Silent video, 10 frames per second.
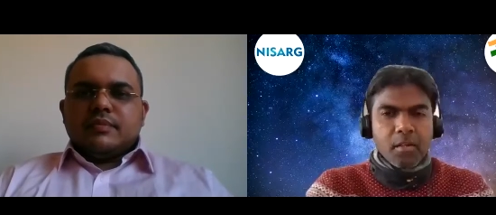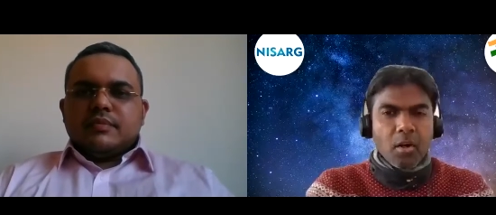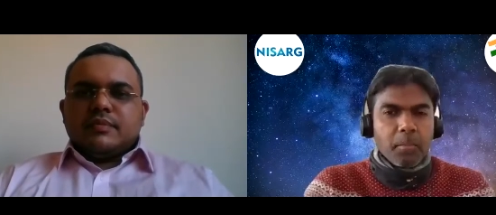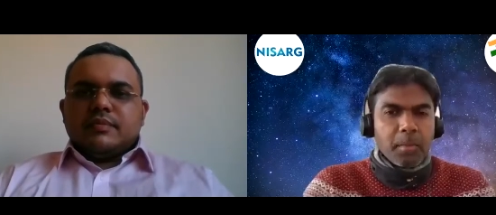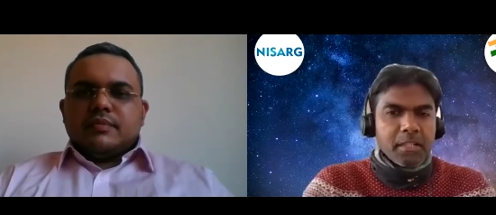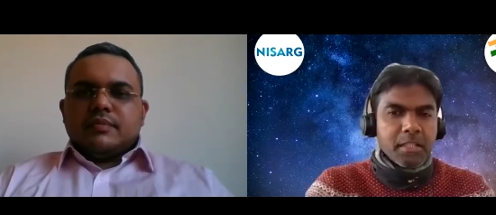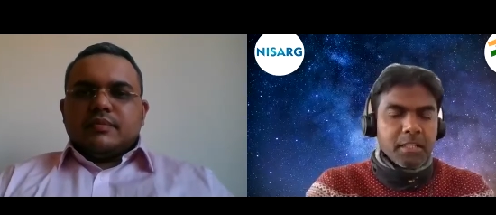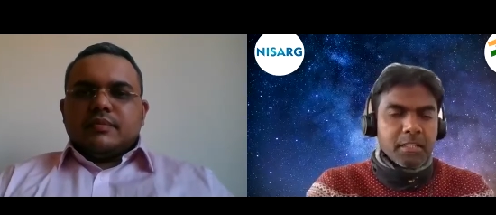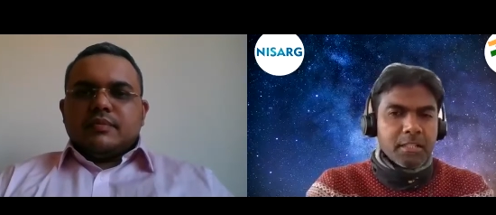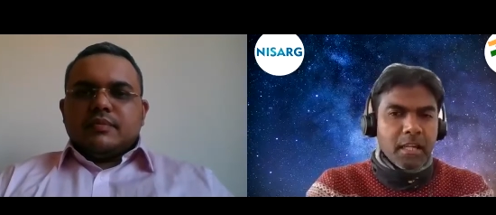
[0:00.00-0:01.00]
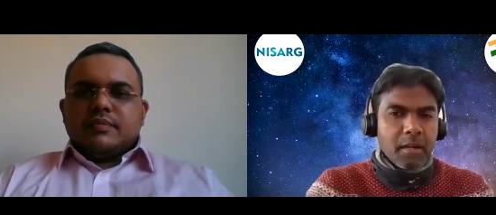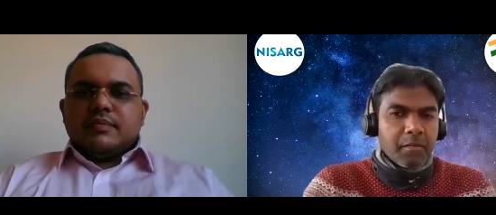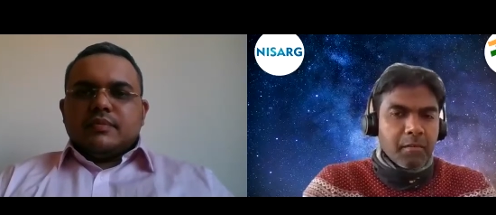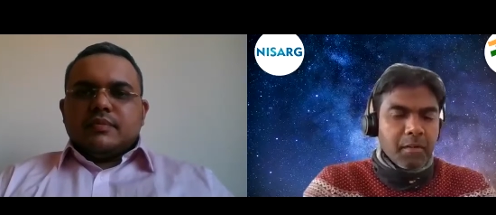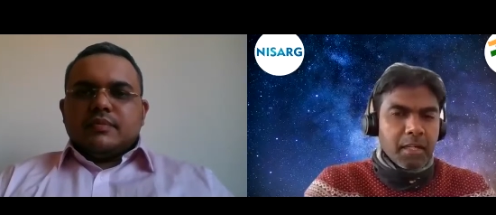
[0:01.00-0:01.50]
Speaker 1: competition is
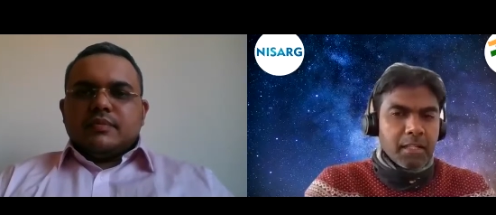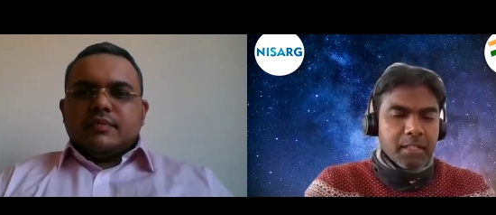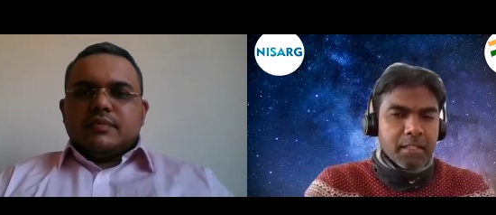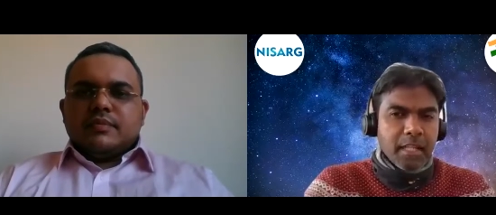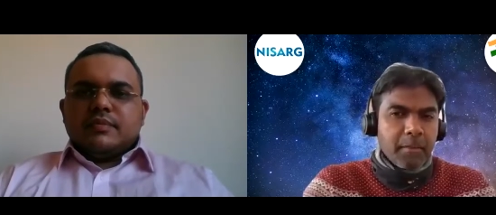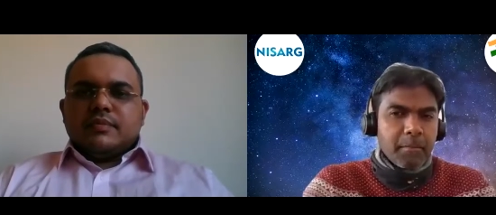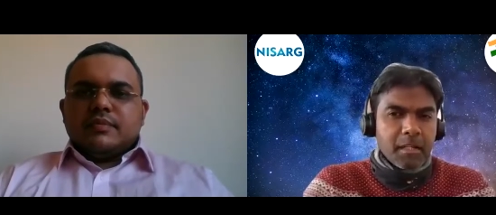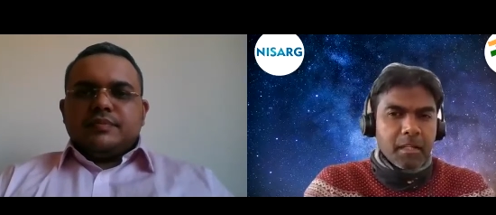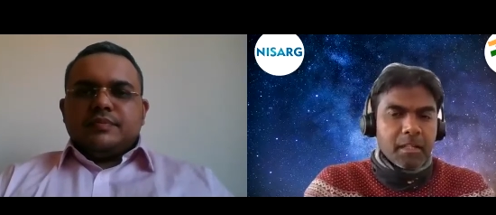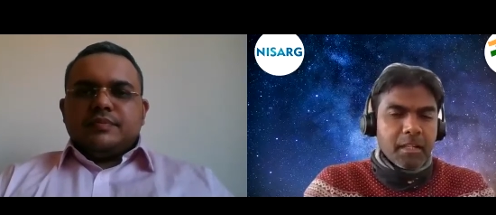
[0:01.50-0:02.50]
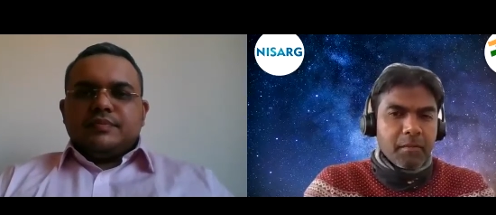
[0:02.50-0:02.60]
everywhere it's the same in, in